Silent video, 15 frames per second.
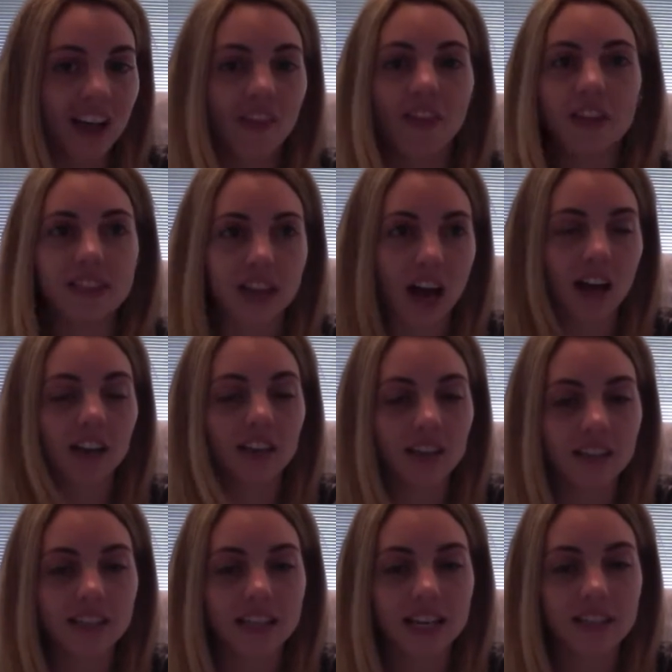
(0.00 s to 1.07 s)
They're darker
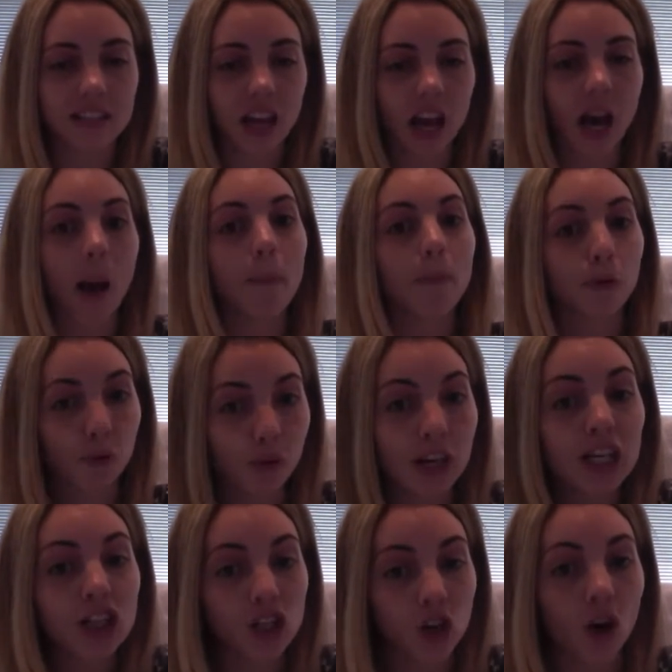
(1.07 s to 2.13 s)
than the test line. I'm
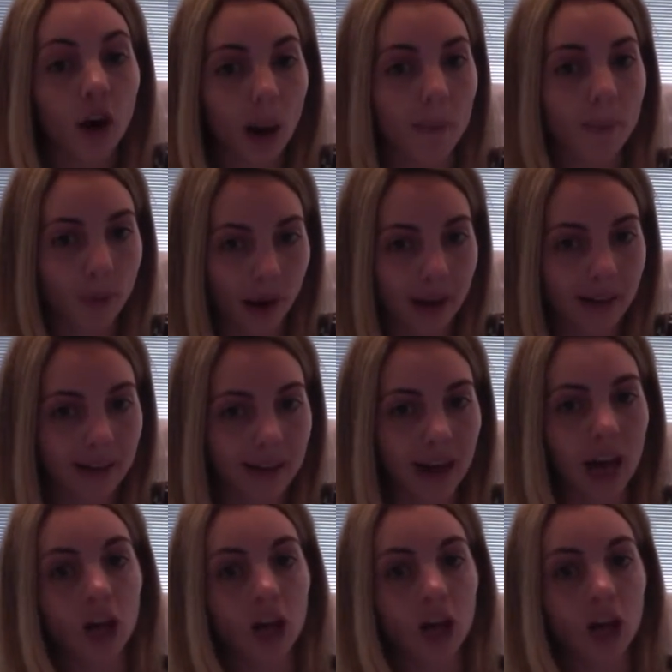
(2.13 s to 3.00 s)
pretty sure I'm pregnant